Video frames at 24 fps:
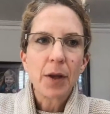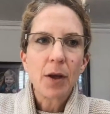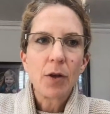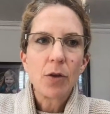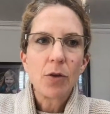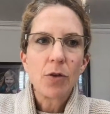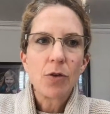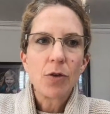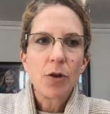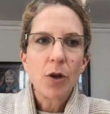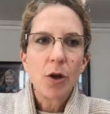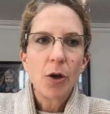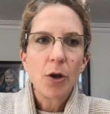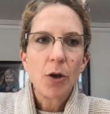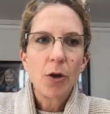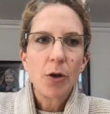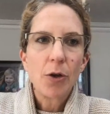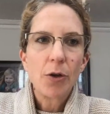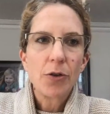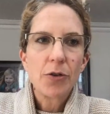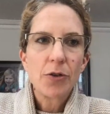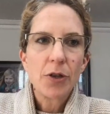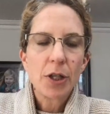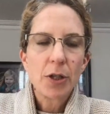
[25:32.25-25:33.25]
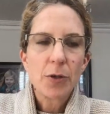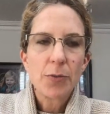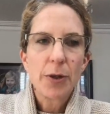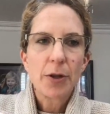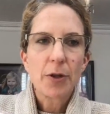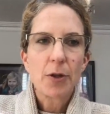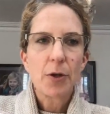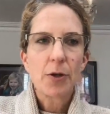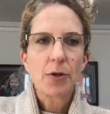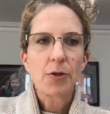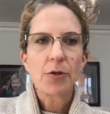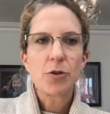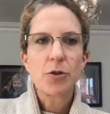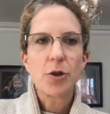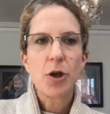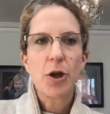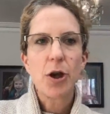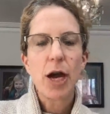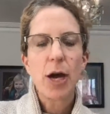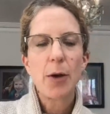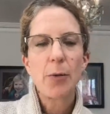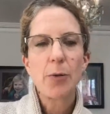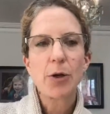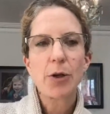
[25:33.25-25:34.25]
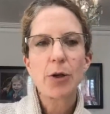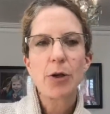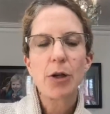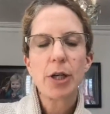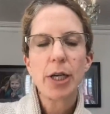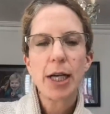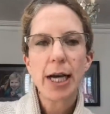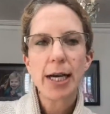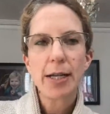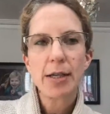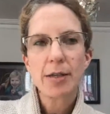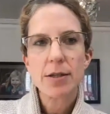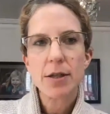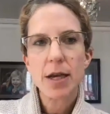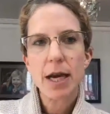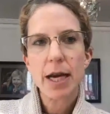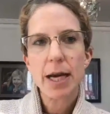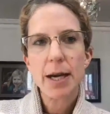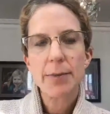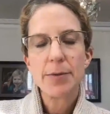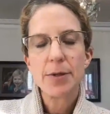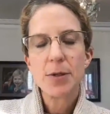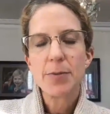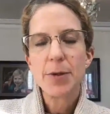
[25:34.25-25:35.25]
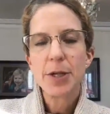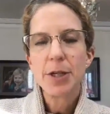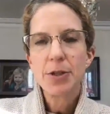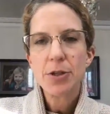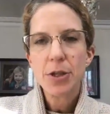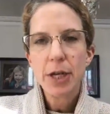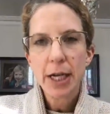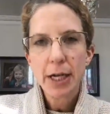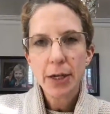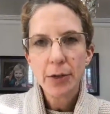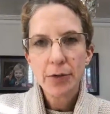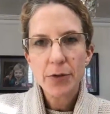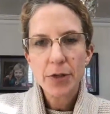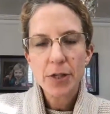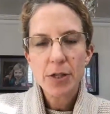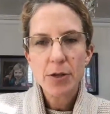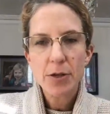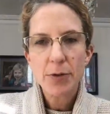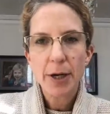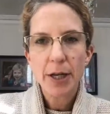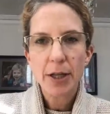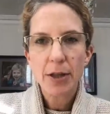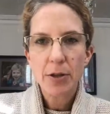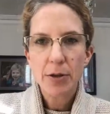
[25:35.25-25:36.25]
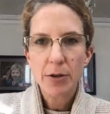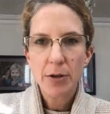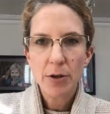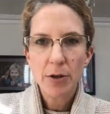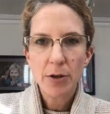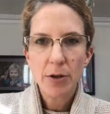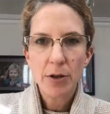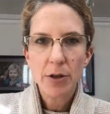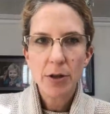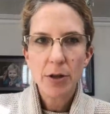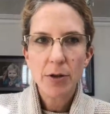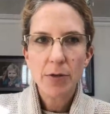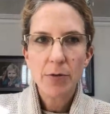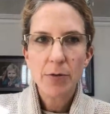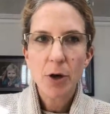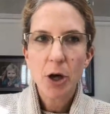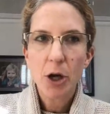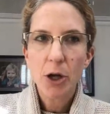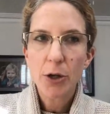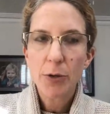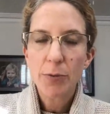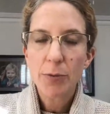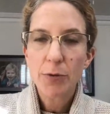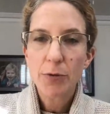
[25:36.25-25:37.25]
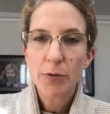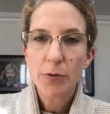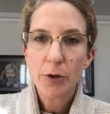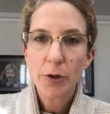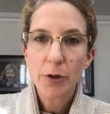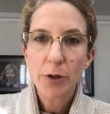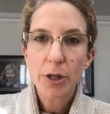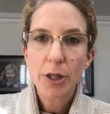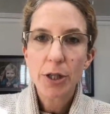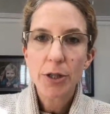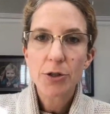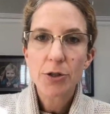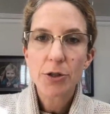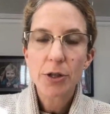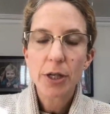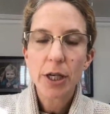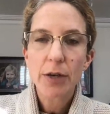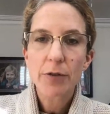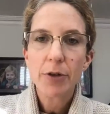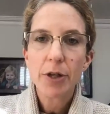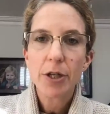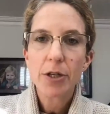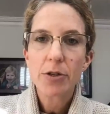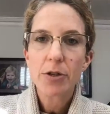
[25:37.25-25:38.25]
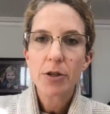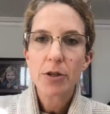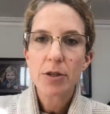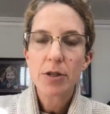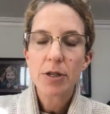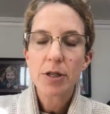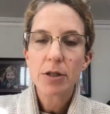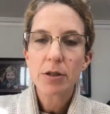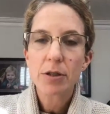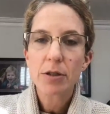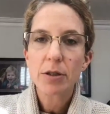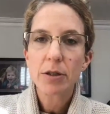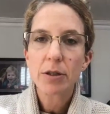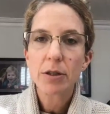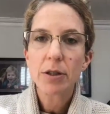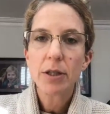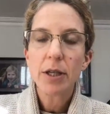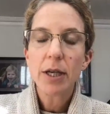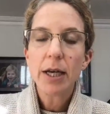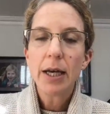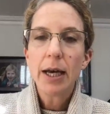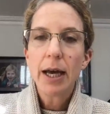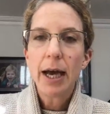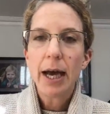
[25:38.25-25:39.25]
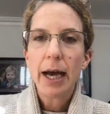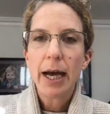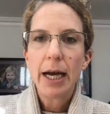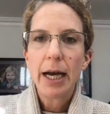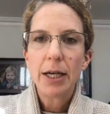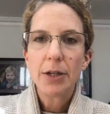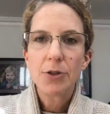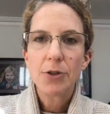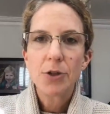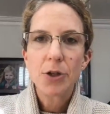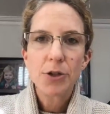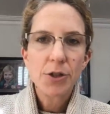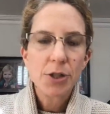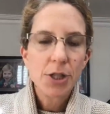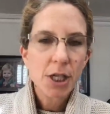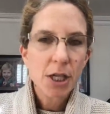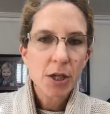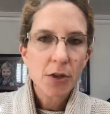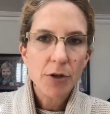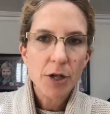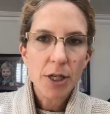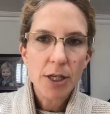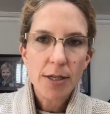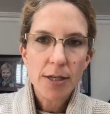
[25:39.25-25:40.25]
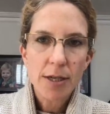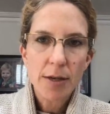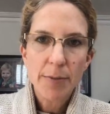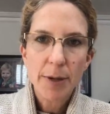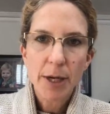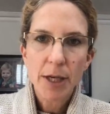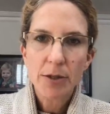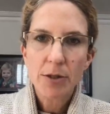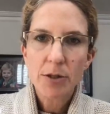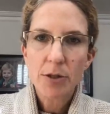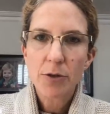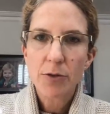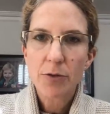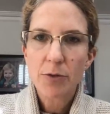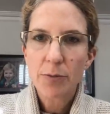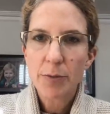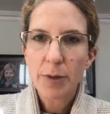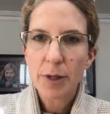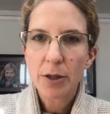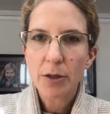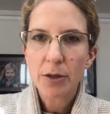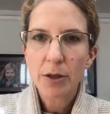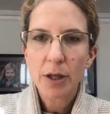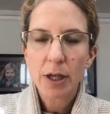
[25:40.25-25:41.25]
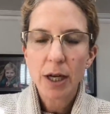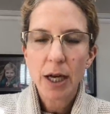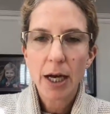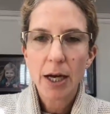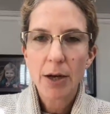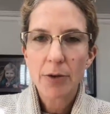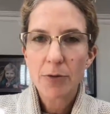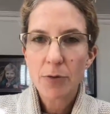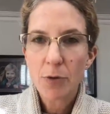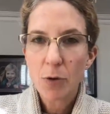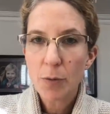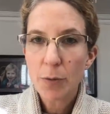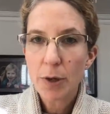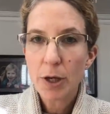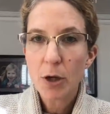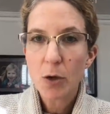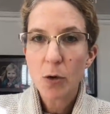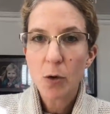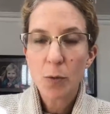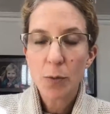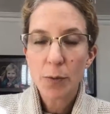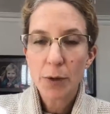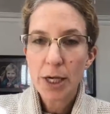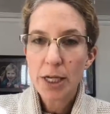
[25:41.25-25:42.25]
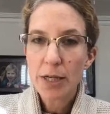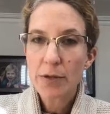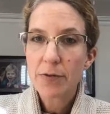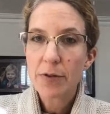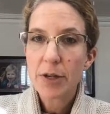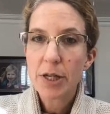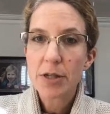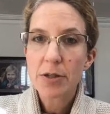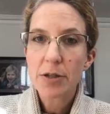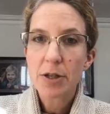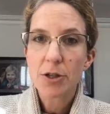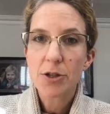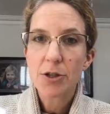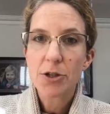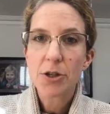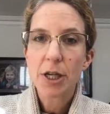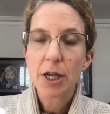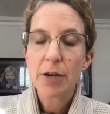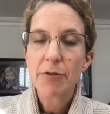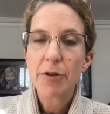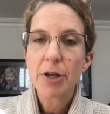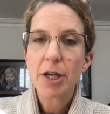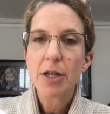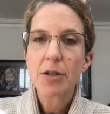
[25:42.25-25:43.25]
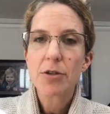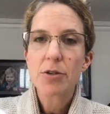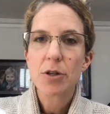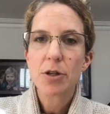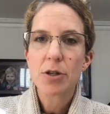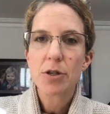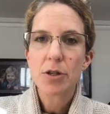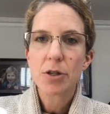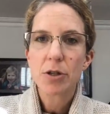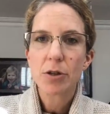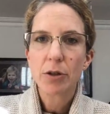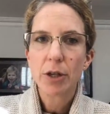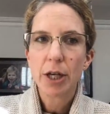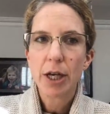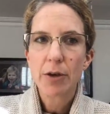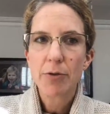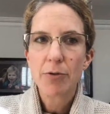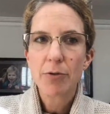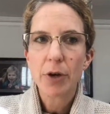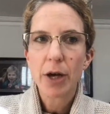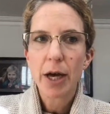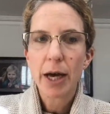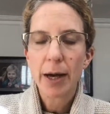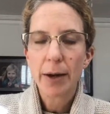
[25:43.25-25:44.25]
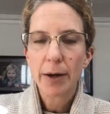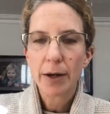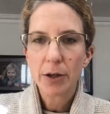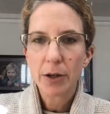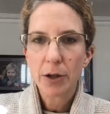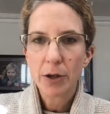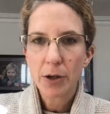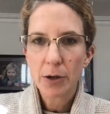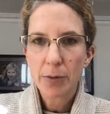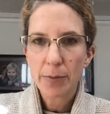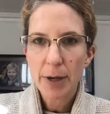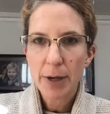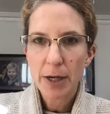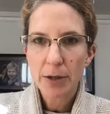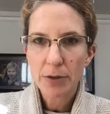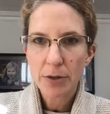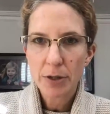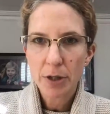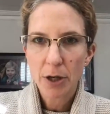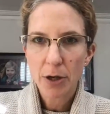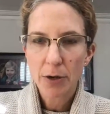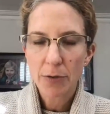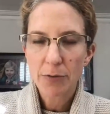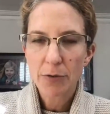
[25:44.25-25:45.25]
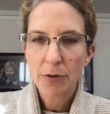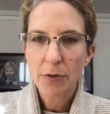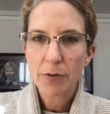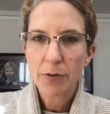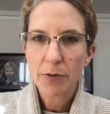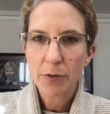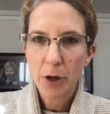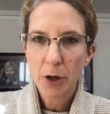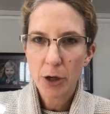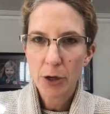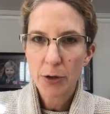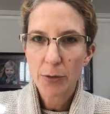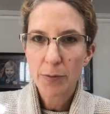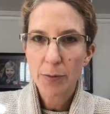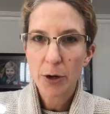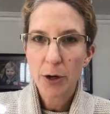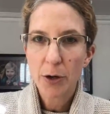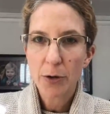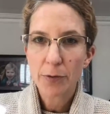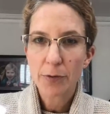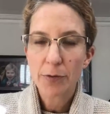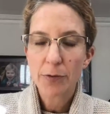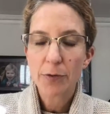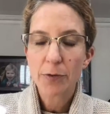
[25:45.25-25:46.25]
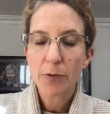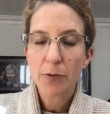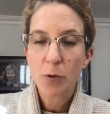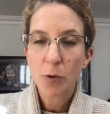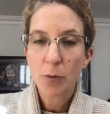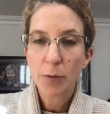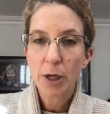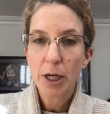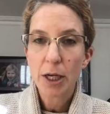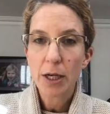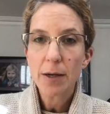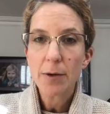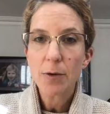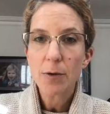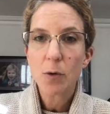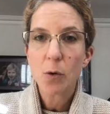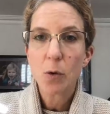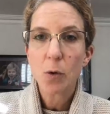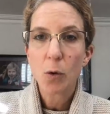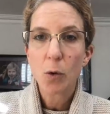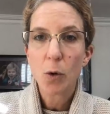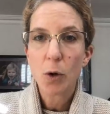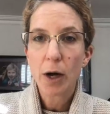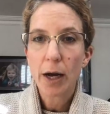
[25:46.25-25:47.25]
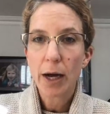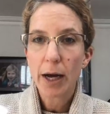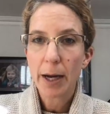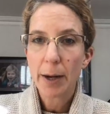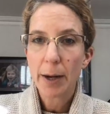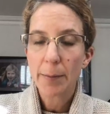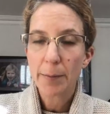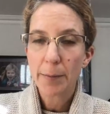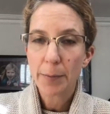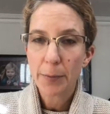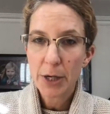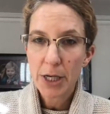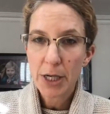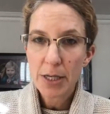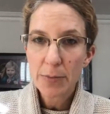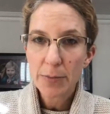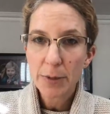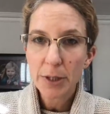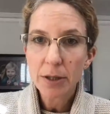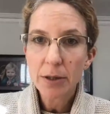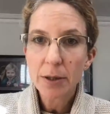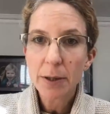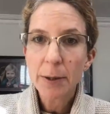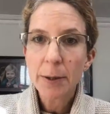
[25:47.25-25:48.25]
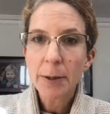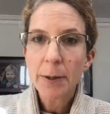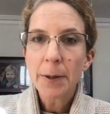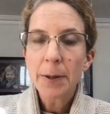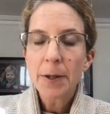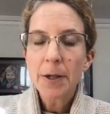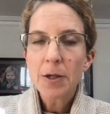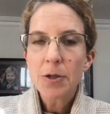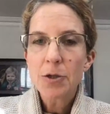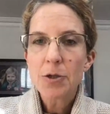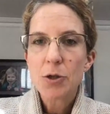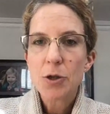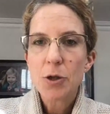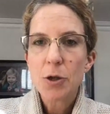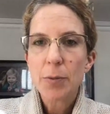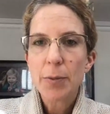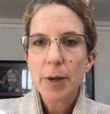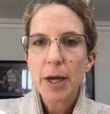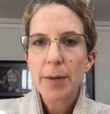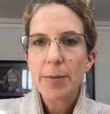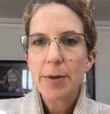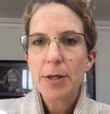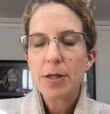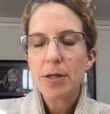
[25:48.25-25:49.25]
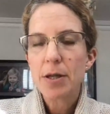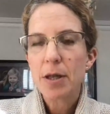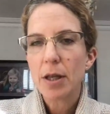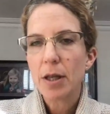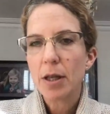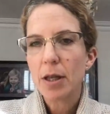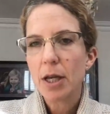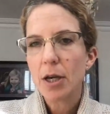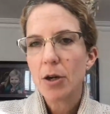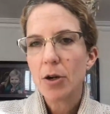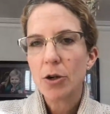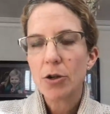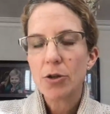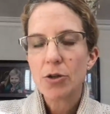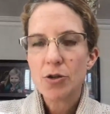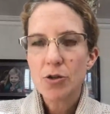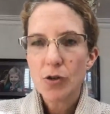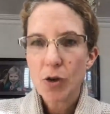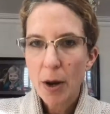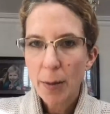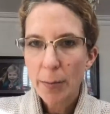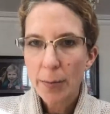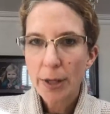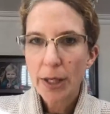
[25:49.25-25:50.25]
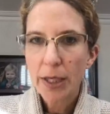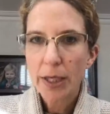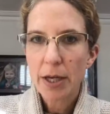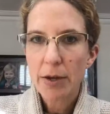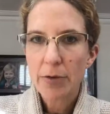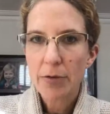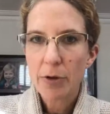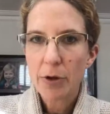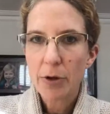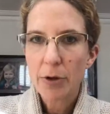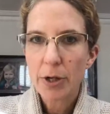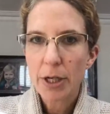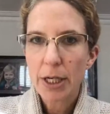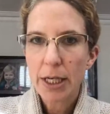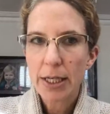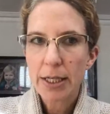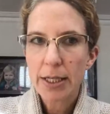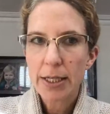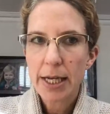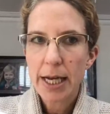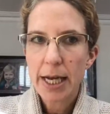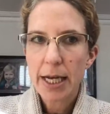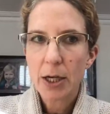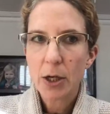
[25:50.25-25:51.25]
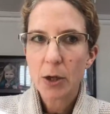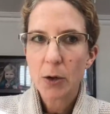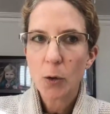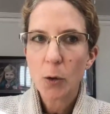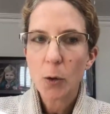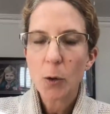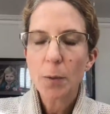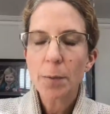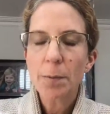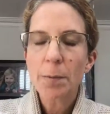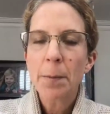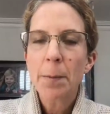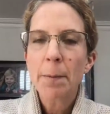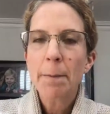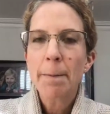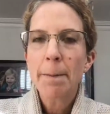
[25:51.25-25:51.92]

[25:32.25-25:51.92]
So 6-month-old. So I would look at, speak to your health visitor about the volume of fluid that you're giving. So still don't decrease the amount of milk, formula or breastfeeds that you're giving. So still give a good amount of volume of formula or breast milk to your baby so that they're not dropping their fluid intake at all.